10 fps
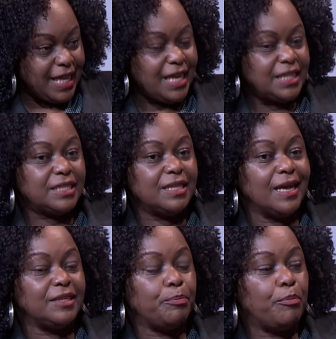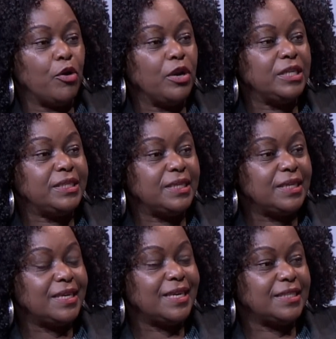is that
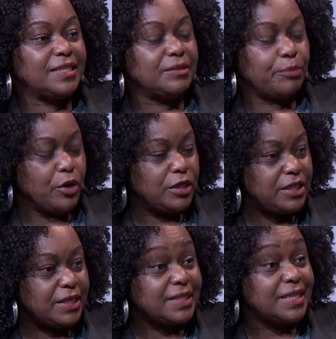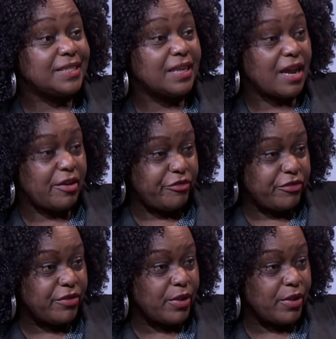politics is rough.